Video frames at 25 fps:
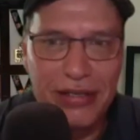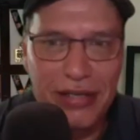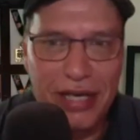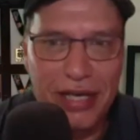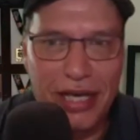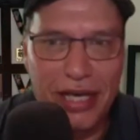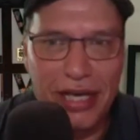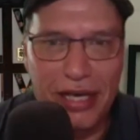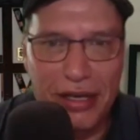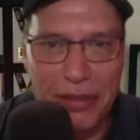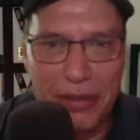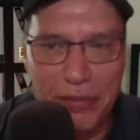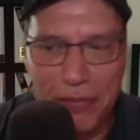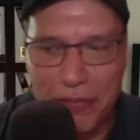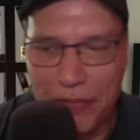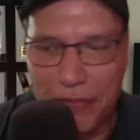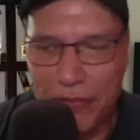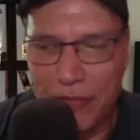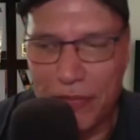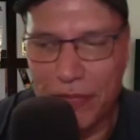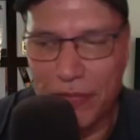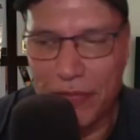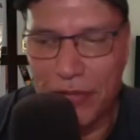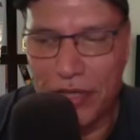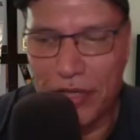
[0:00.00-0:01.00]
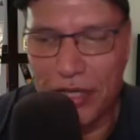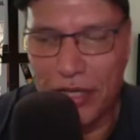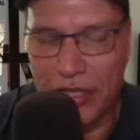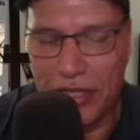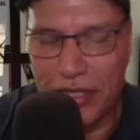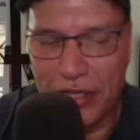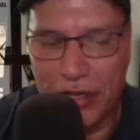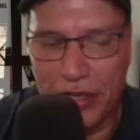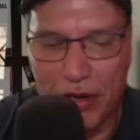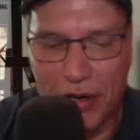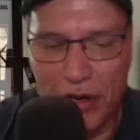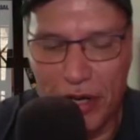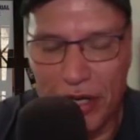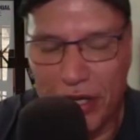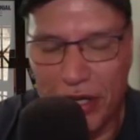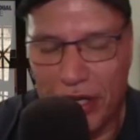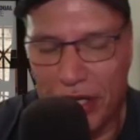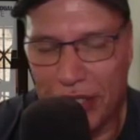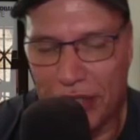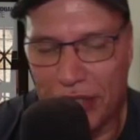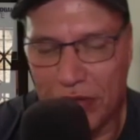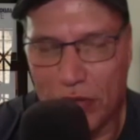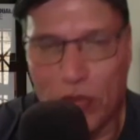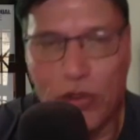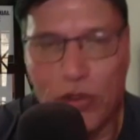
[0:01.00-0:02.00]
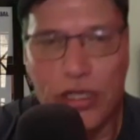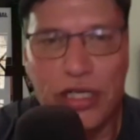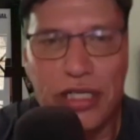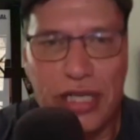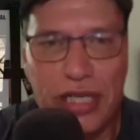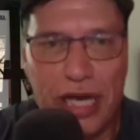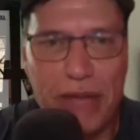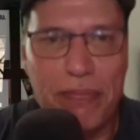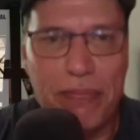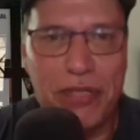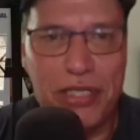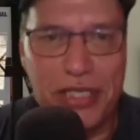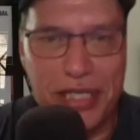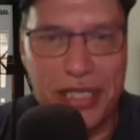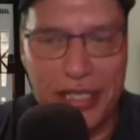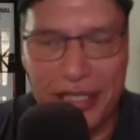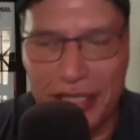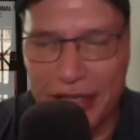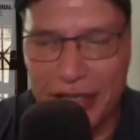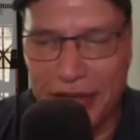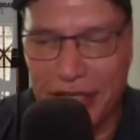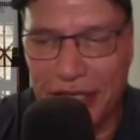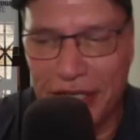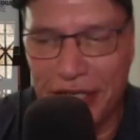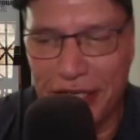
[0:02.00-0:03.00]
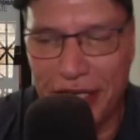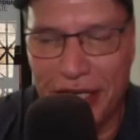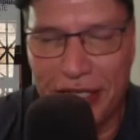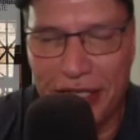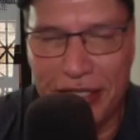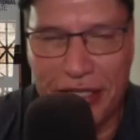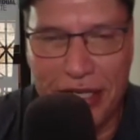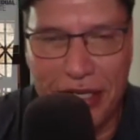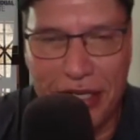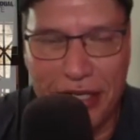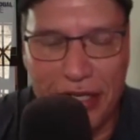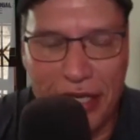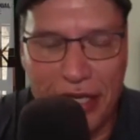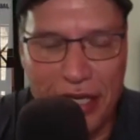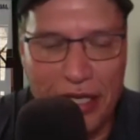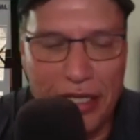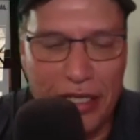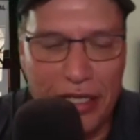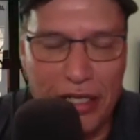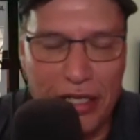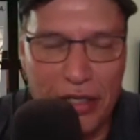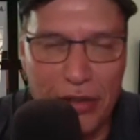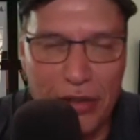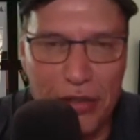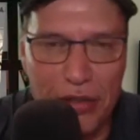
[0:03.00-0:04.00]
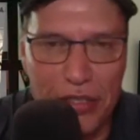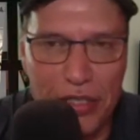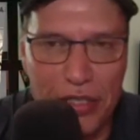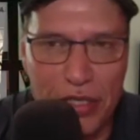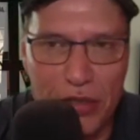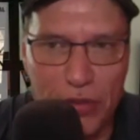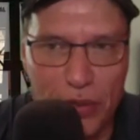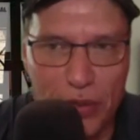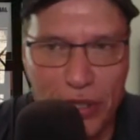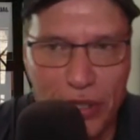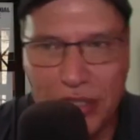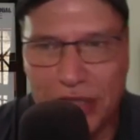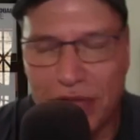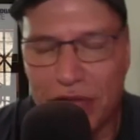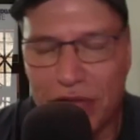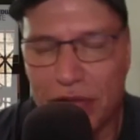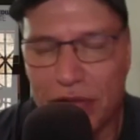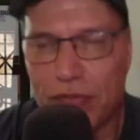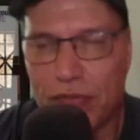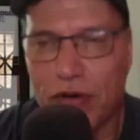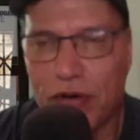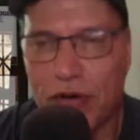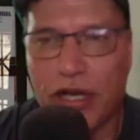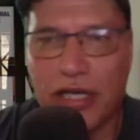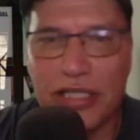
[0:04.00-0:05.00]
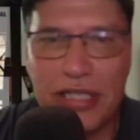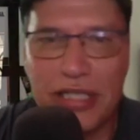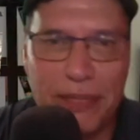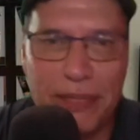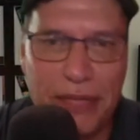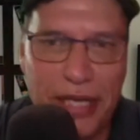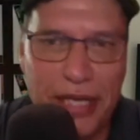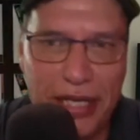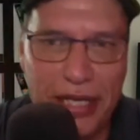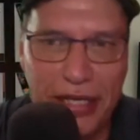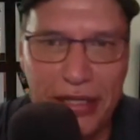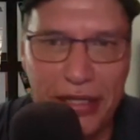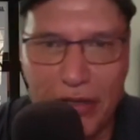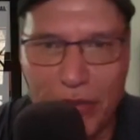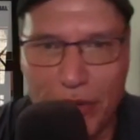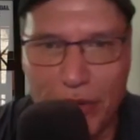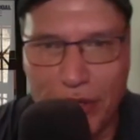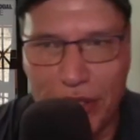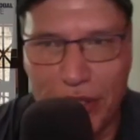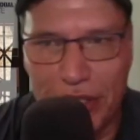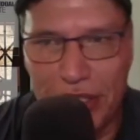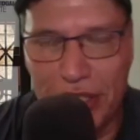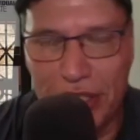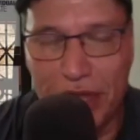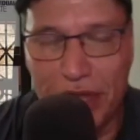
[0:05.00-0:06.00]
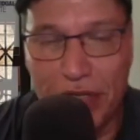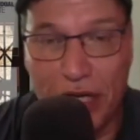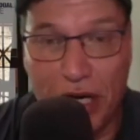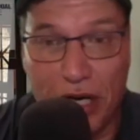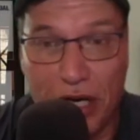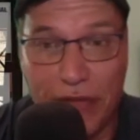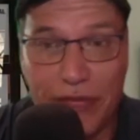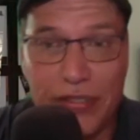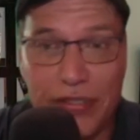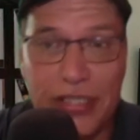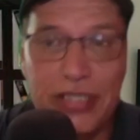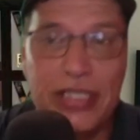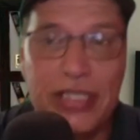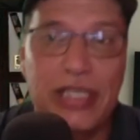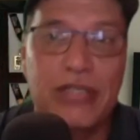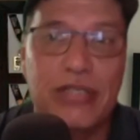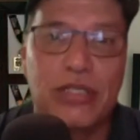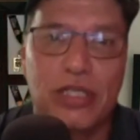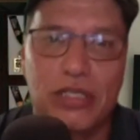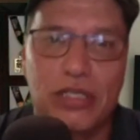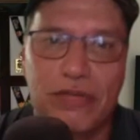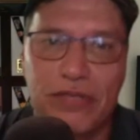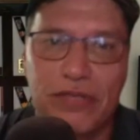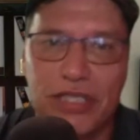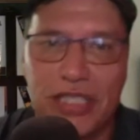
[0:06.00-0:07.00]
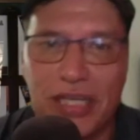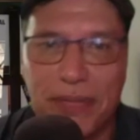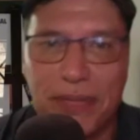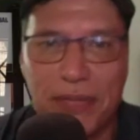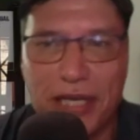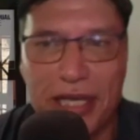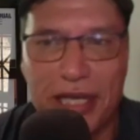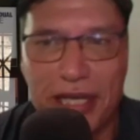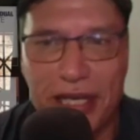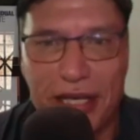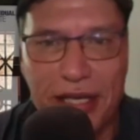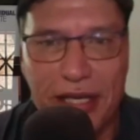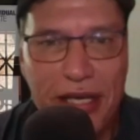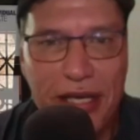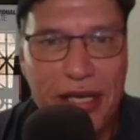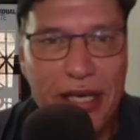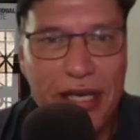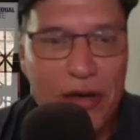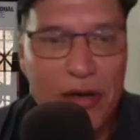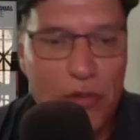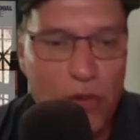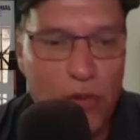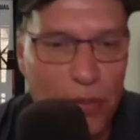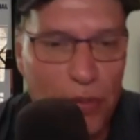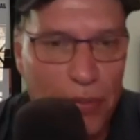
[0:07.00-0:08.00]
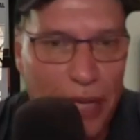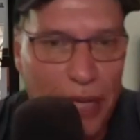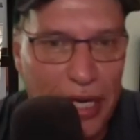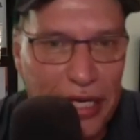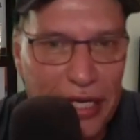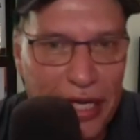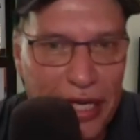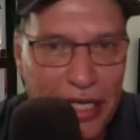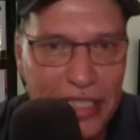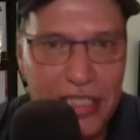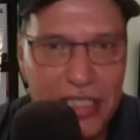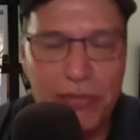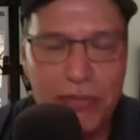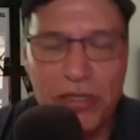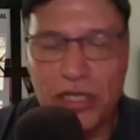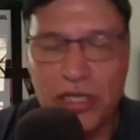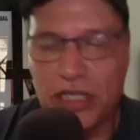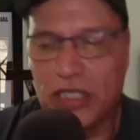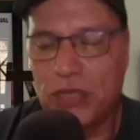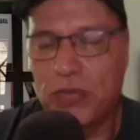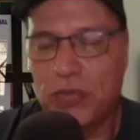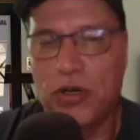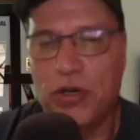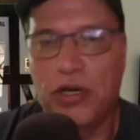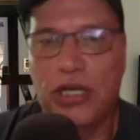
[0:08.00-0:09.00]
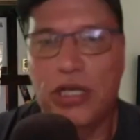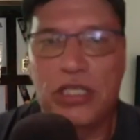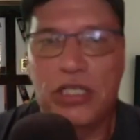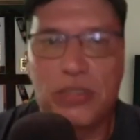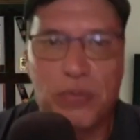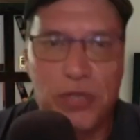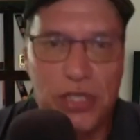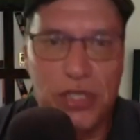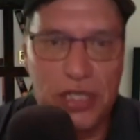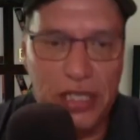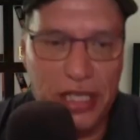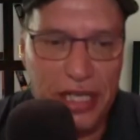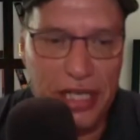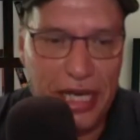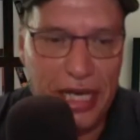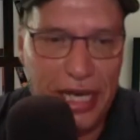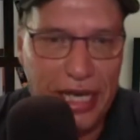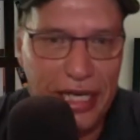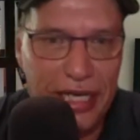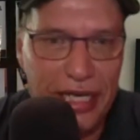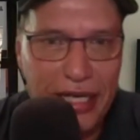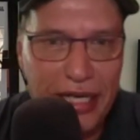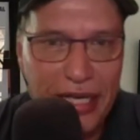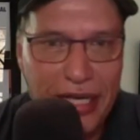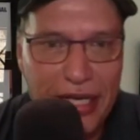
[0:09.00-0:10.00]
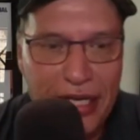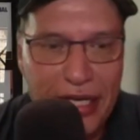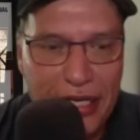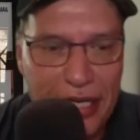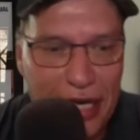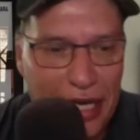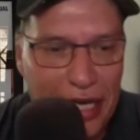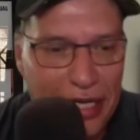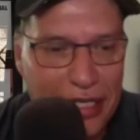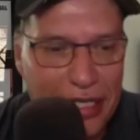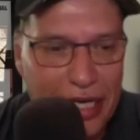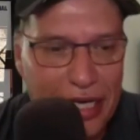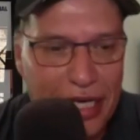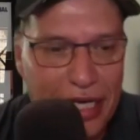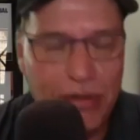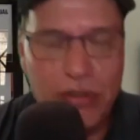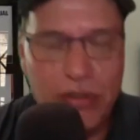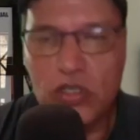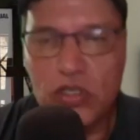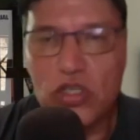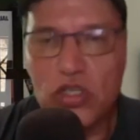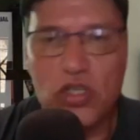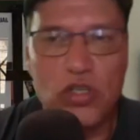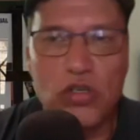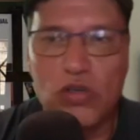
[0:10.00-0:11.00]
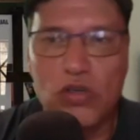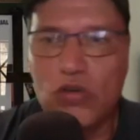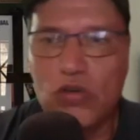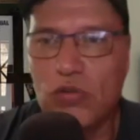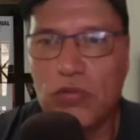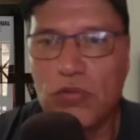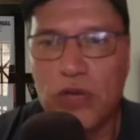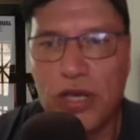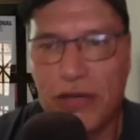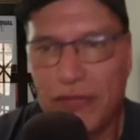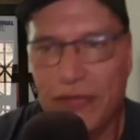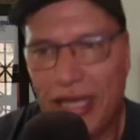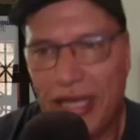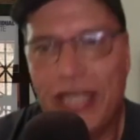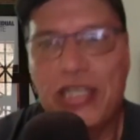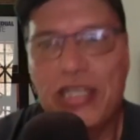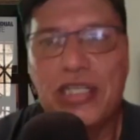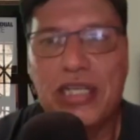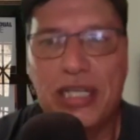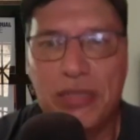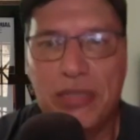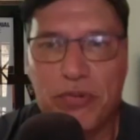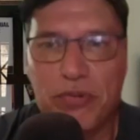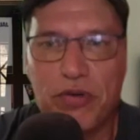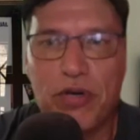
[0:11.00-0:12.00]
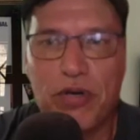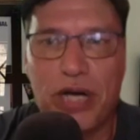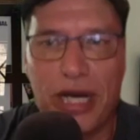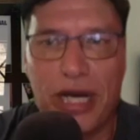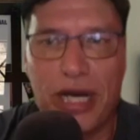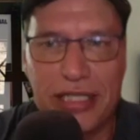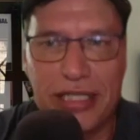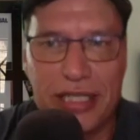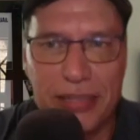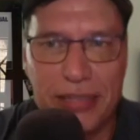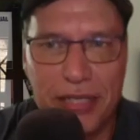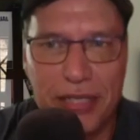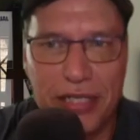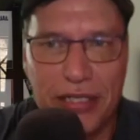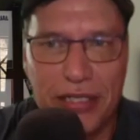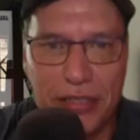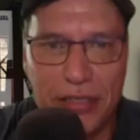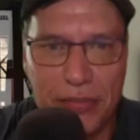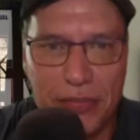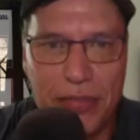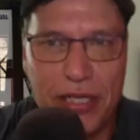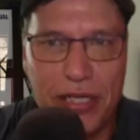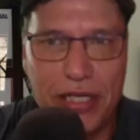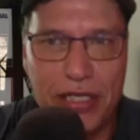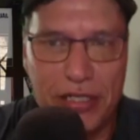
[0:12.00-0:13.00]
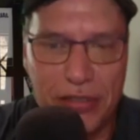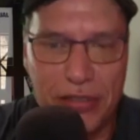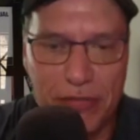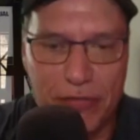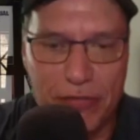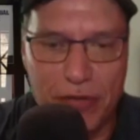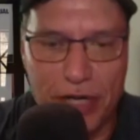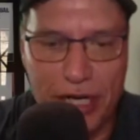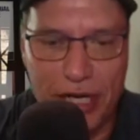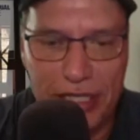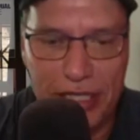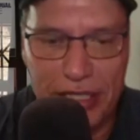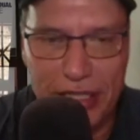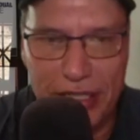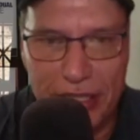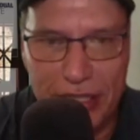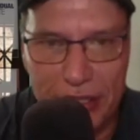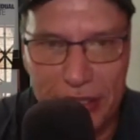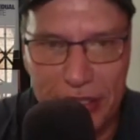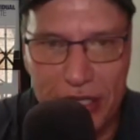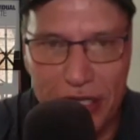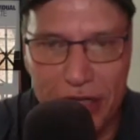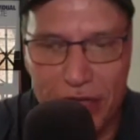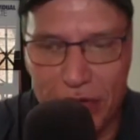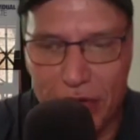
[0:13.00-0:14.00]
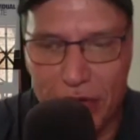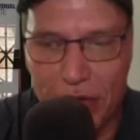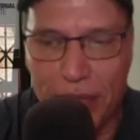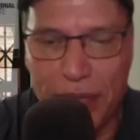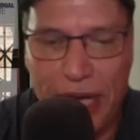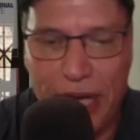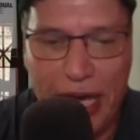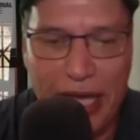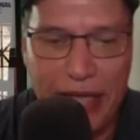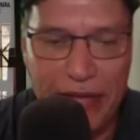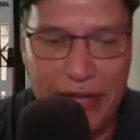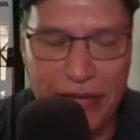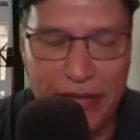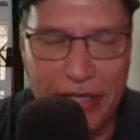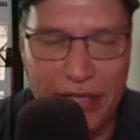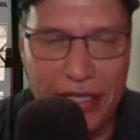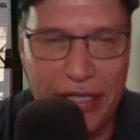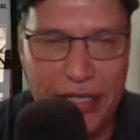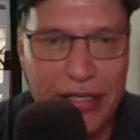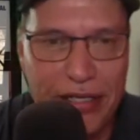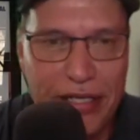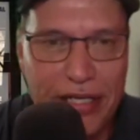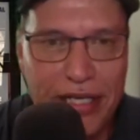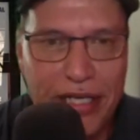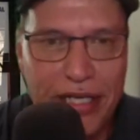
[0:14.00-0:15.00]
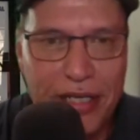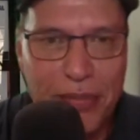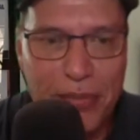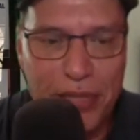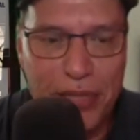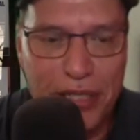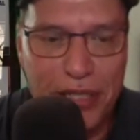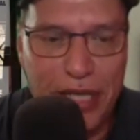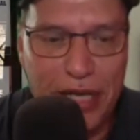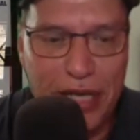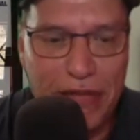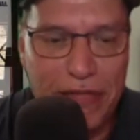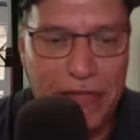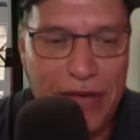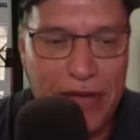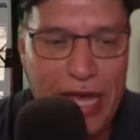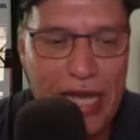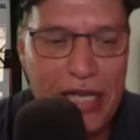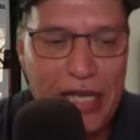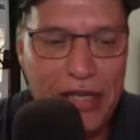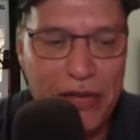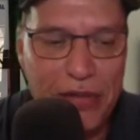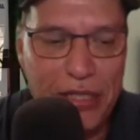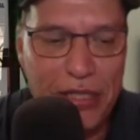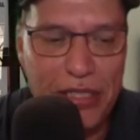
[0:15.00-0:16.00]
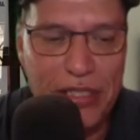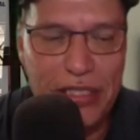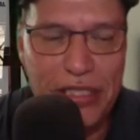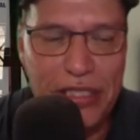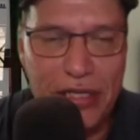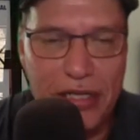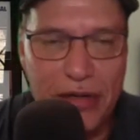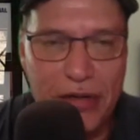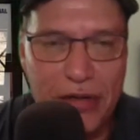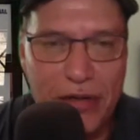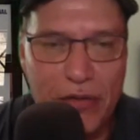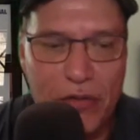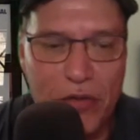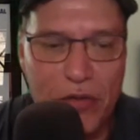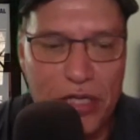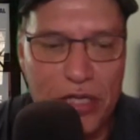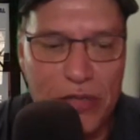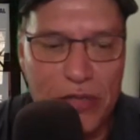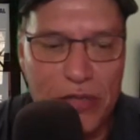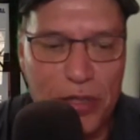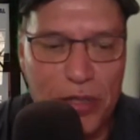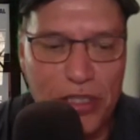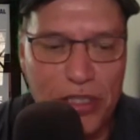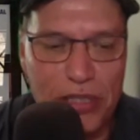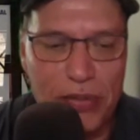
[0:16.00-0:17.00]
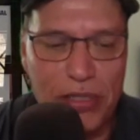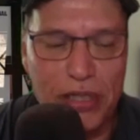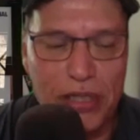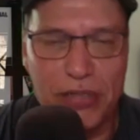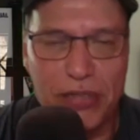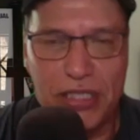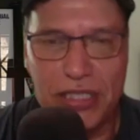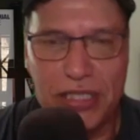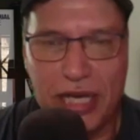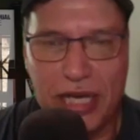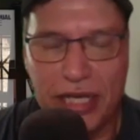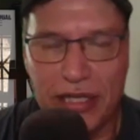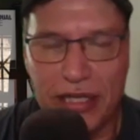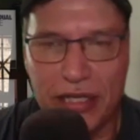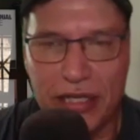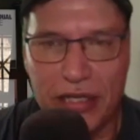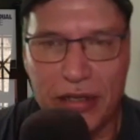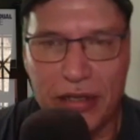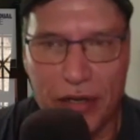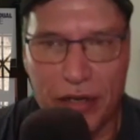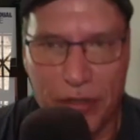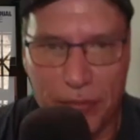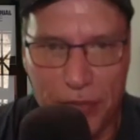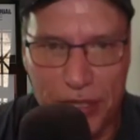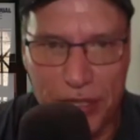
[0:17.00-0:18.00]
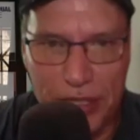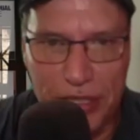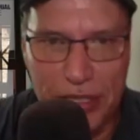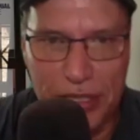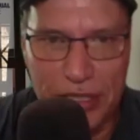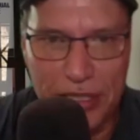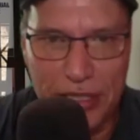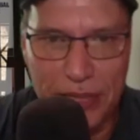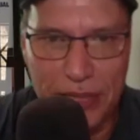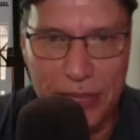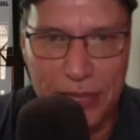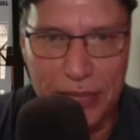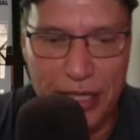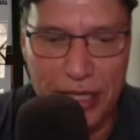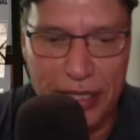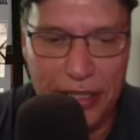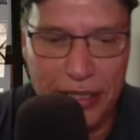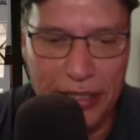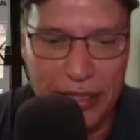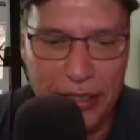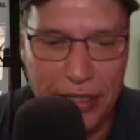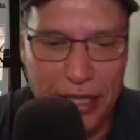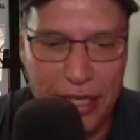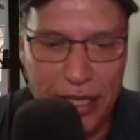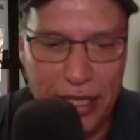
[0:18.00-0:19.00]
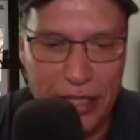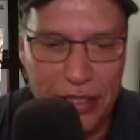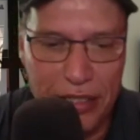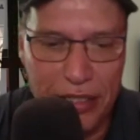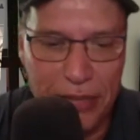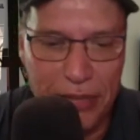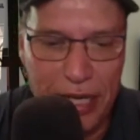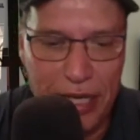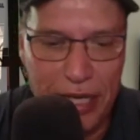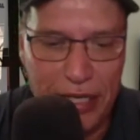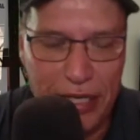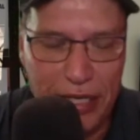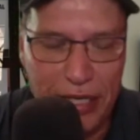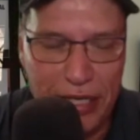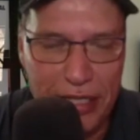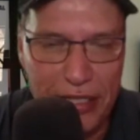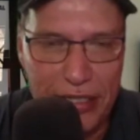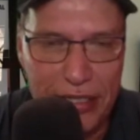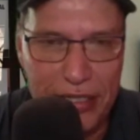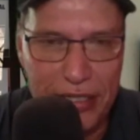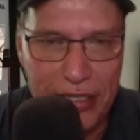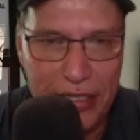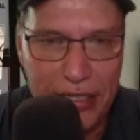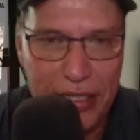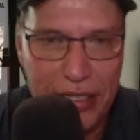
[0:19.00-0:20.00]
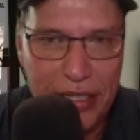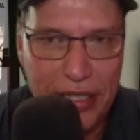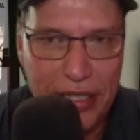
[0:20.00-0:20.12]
Um, it's, it's all encompassing. I mean, it, it it includes the quality of the product I'm getting, the quality of the after sale service I'm getting, what my customer experience was like, uh, down to eventually price. I mean, competitive pricing is never a bad thing. But that value yeah. is uh, it's possibly the mistake that a lot of businesses make, uh, G-Man, is